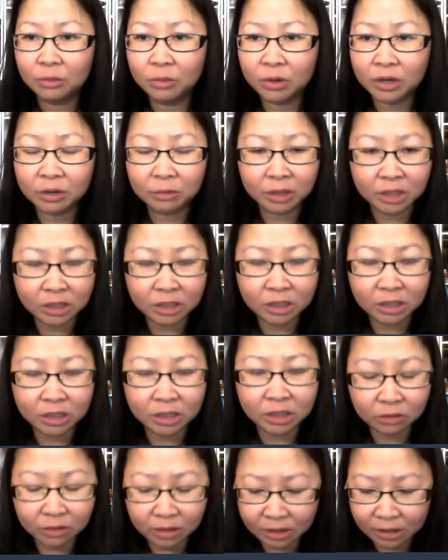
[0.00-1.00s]
What can we
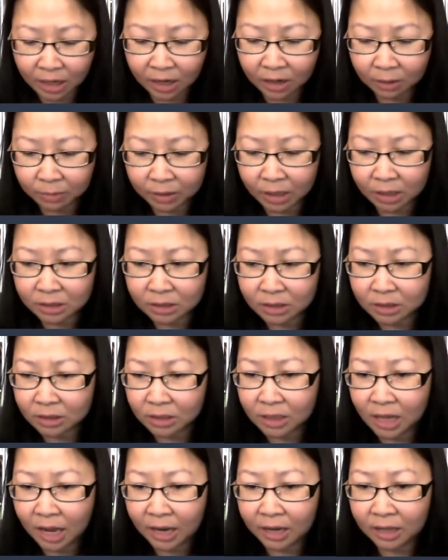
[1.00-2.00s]
do to stand up against this
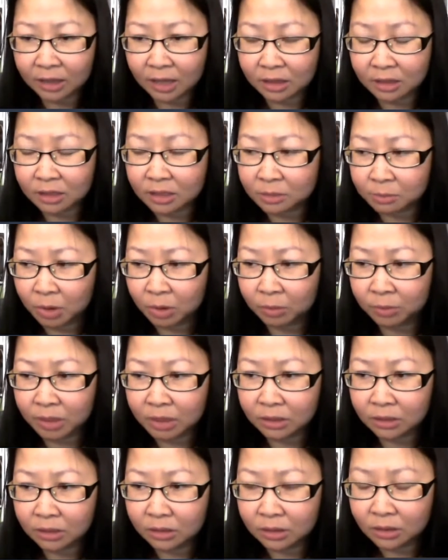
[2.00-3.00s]
Goliath at this
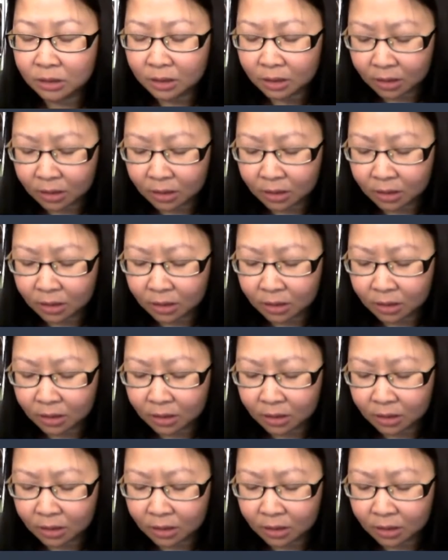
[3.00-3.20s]
moment?